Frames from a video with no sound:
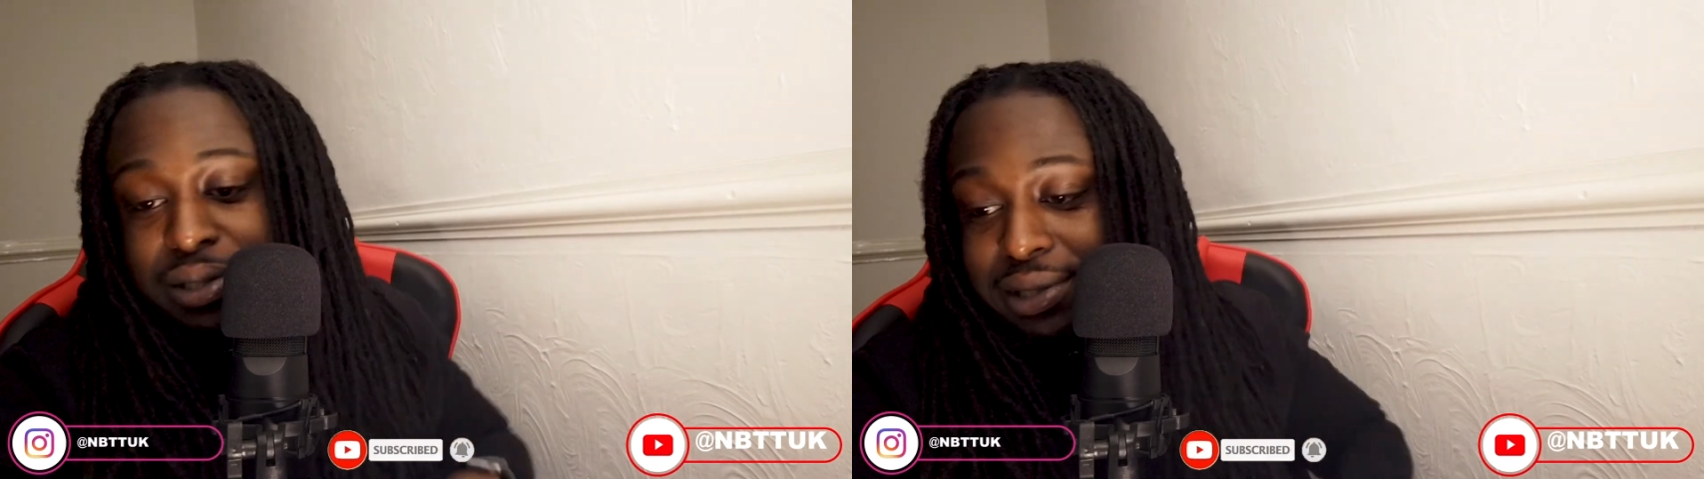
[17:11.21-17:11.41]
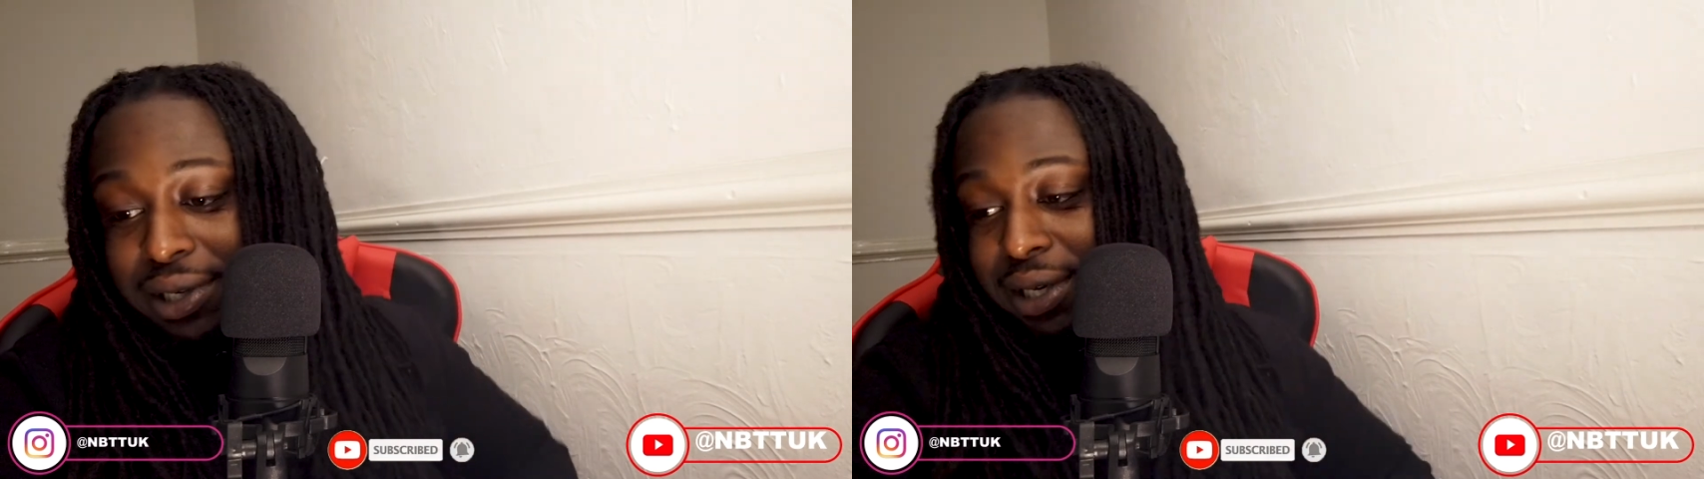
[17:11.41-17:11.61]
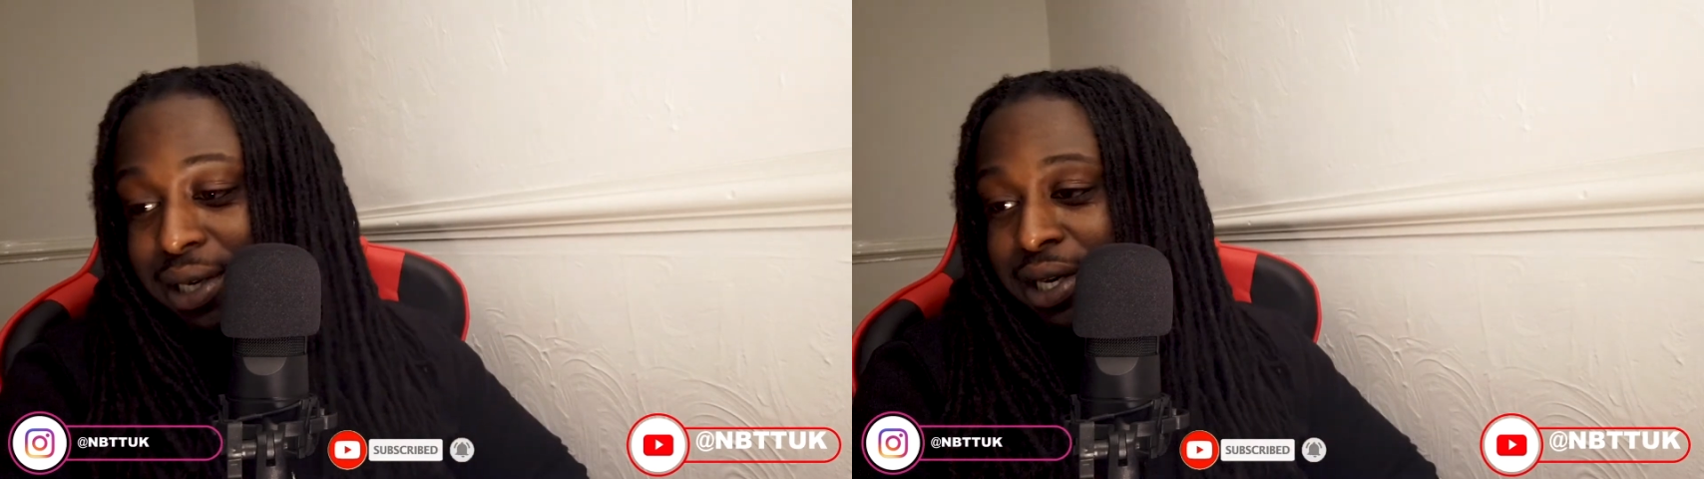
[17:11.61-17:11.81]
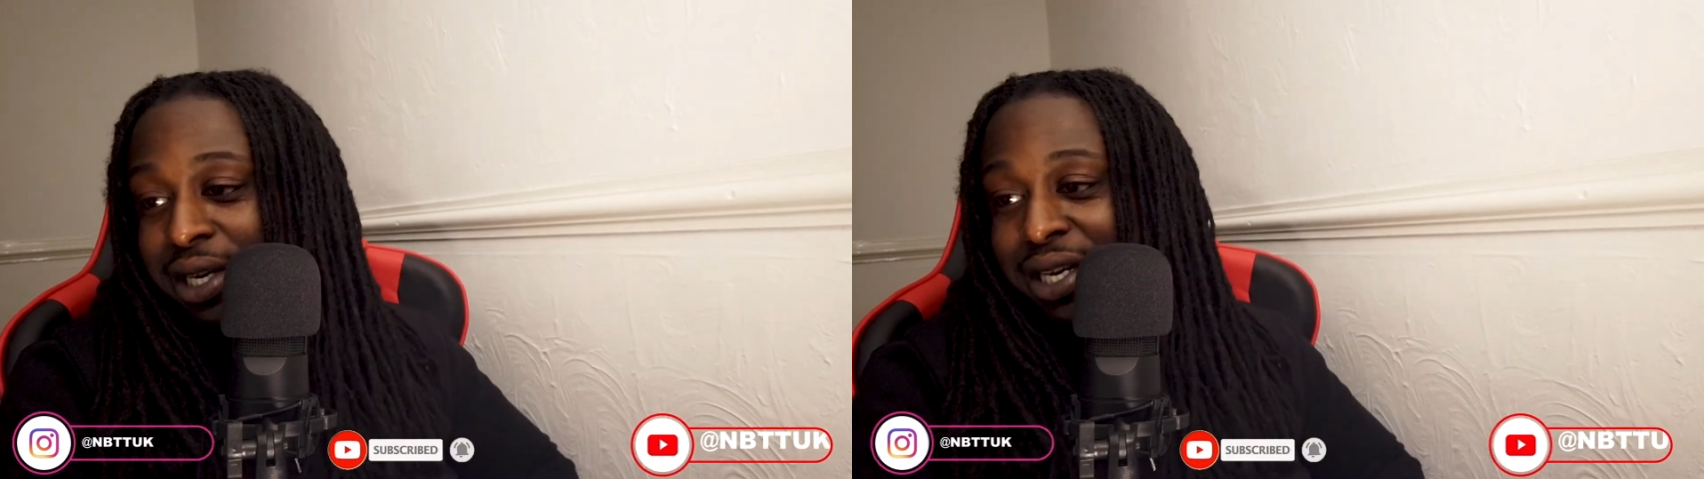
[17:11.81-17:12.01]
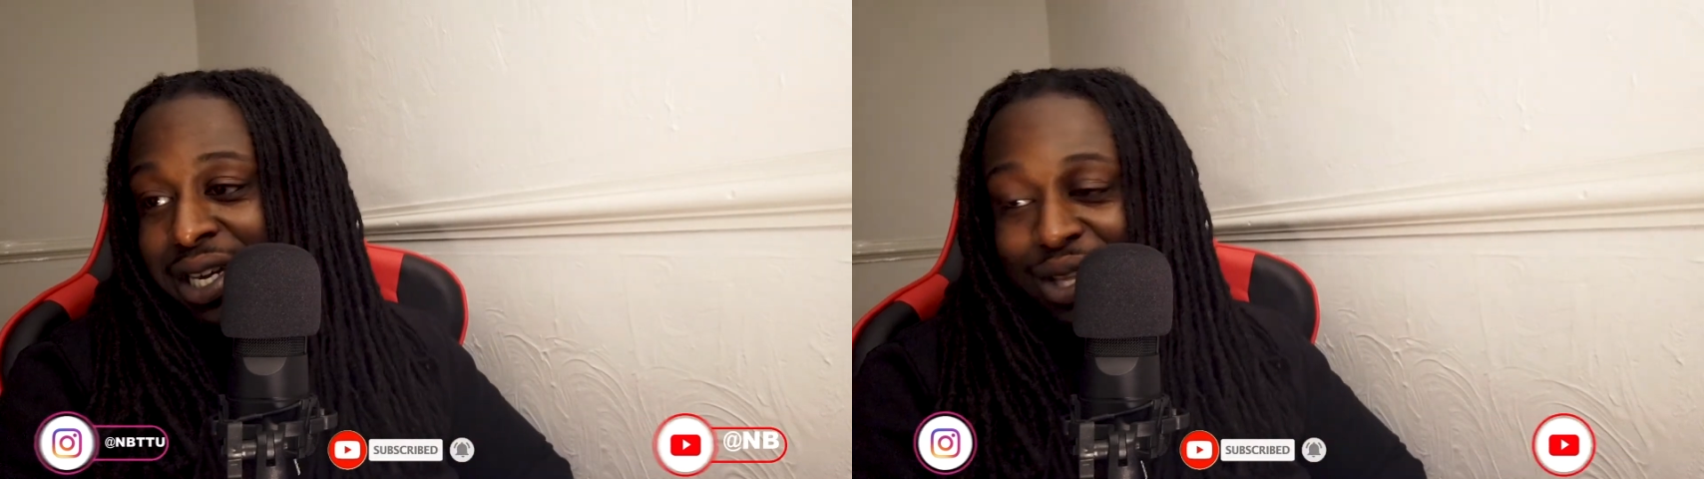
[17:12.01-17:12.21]
you.
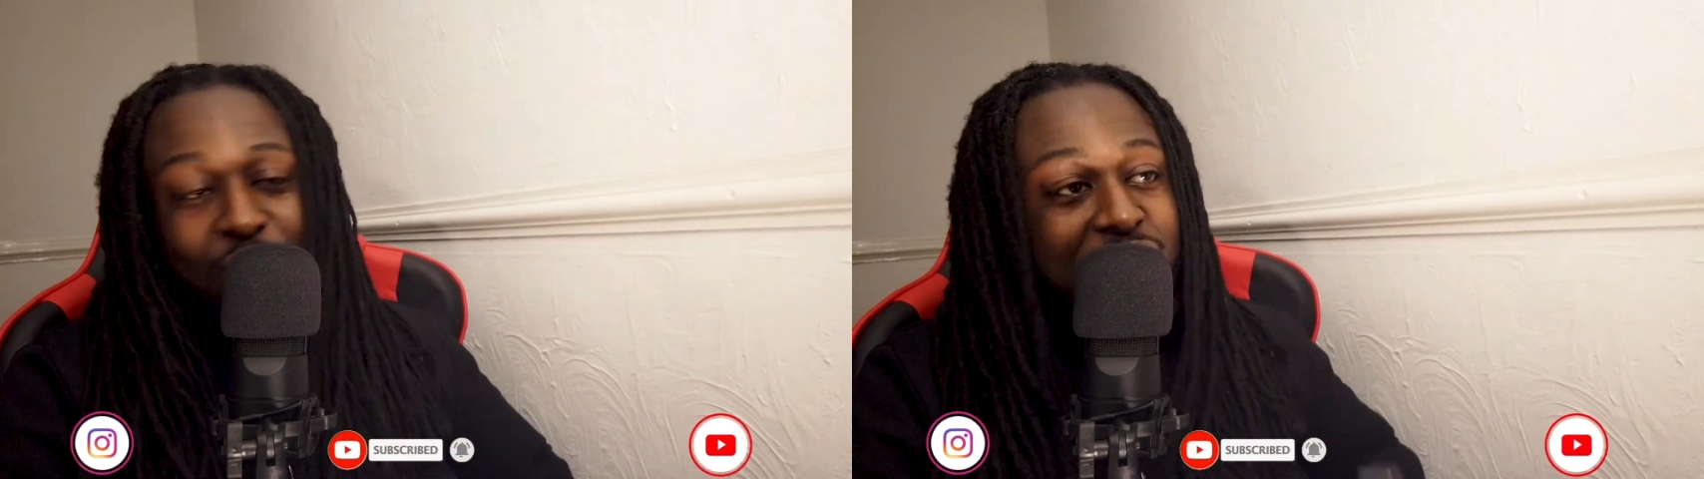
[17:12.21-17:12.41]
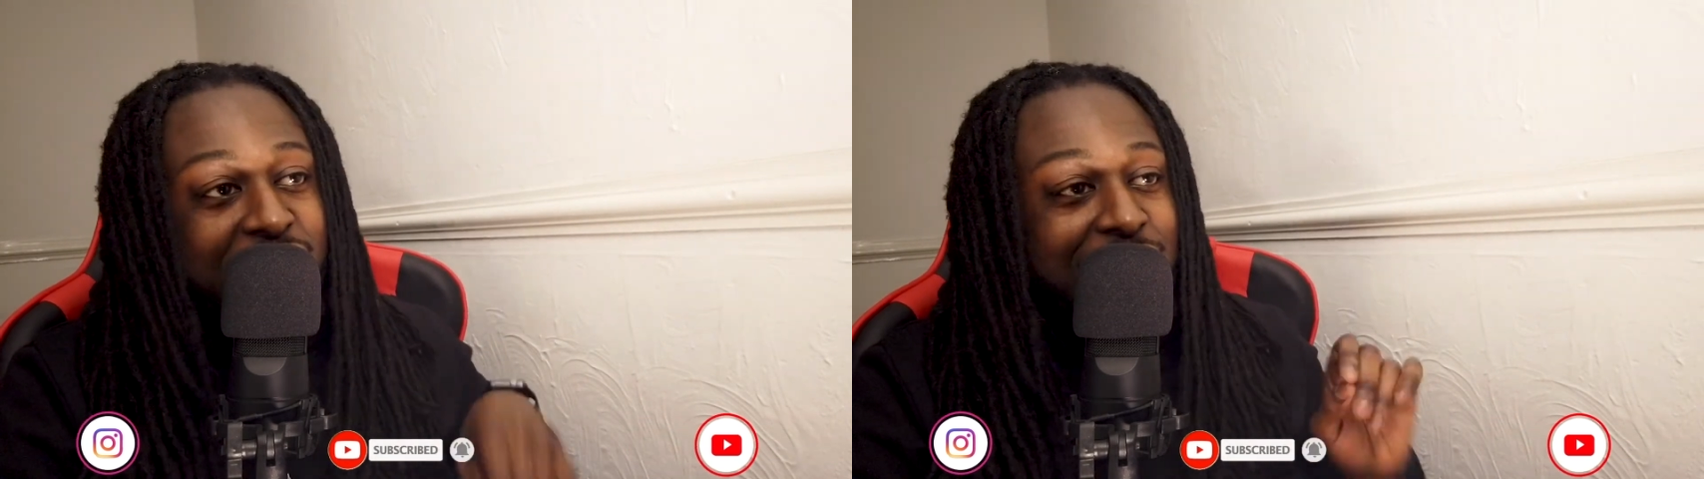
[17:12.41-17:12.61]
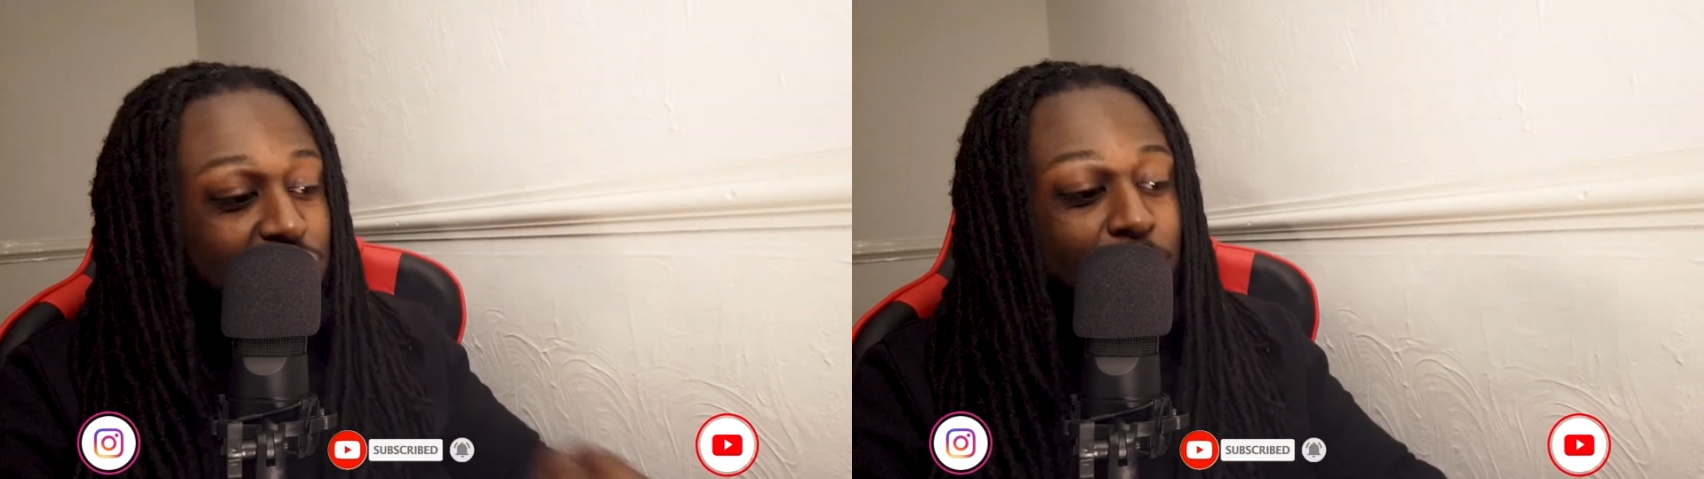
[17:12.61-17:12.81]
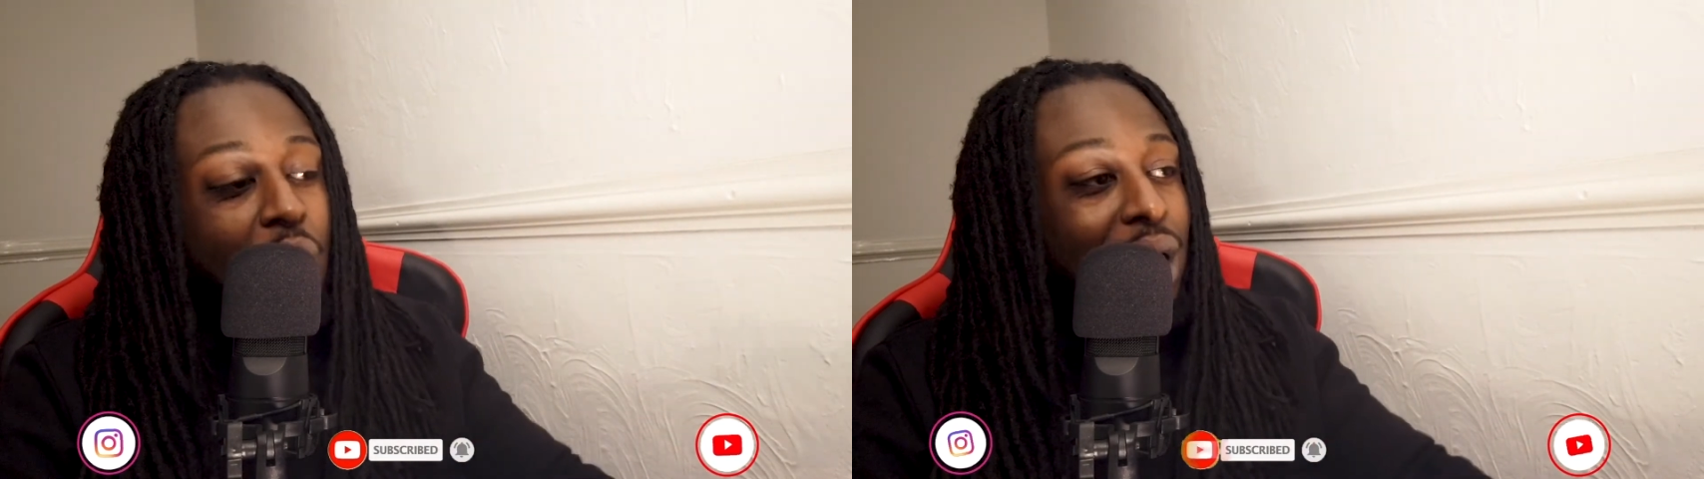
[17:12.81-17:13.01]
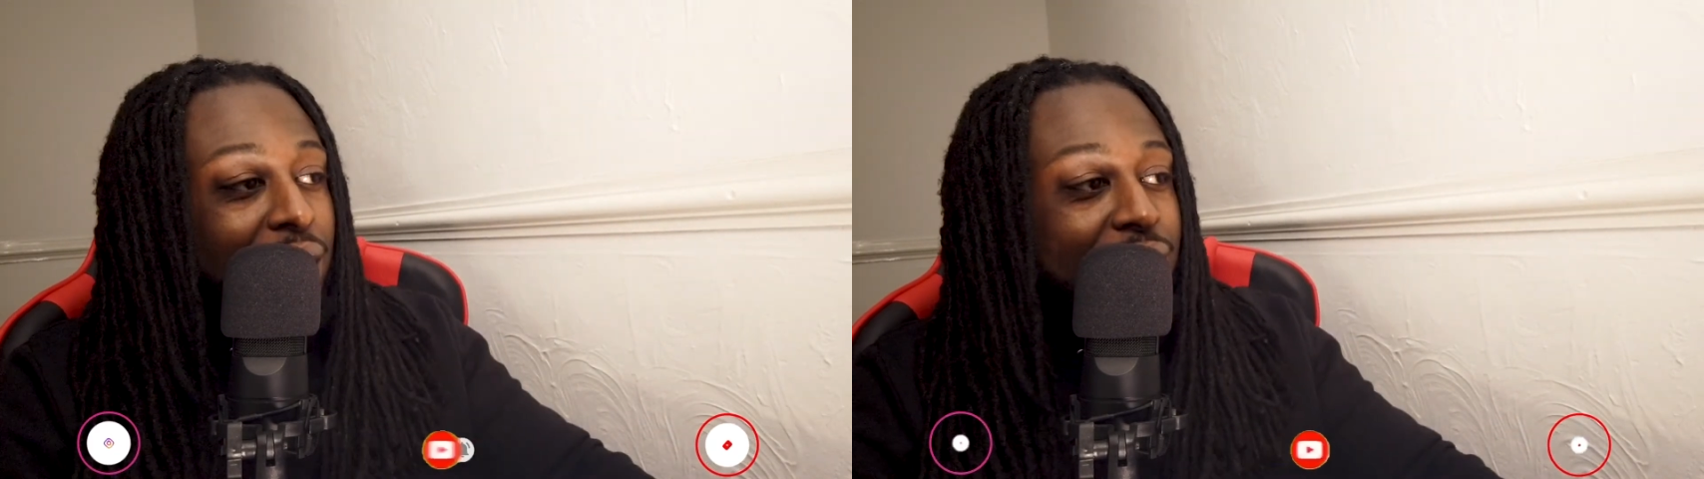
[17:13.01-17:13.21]
Don't let it get you,
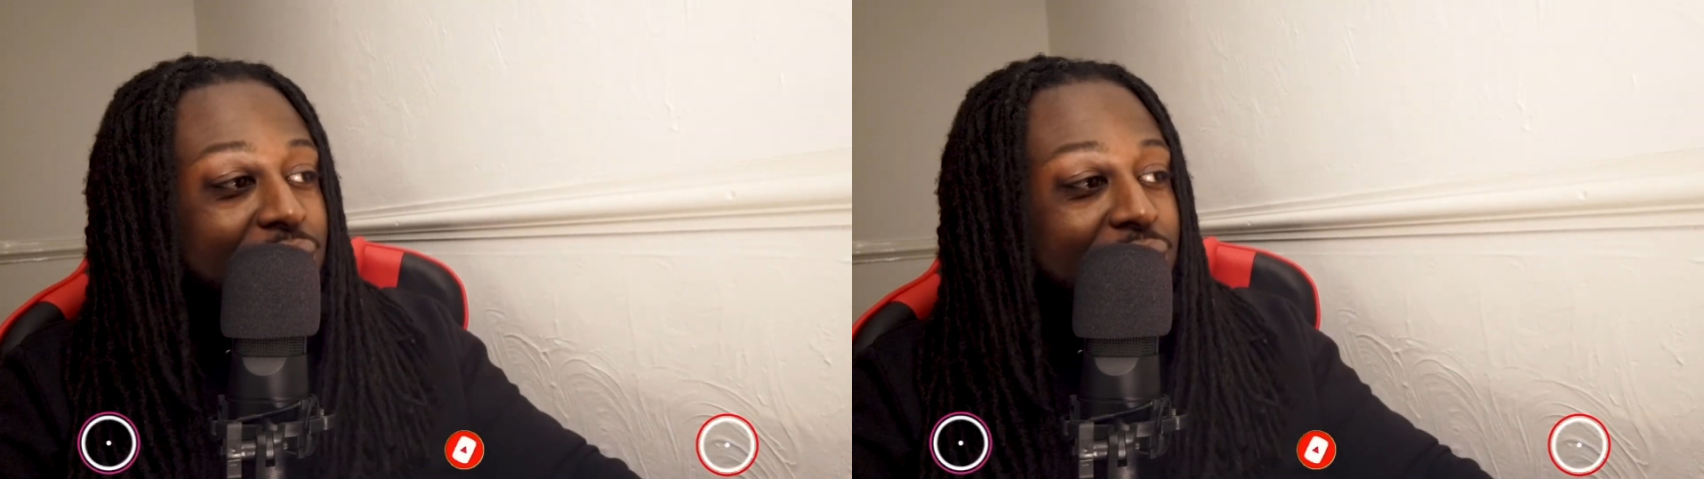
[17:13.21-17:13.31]
boy.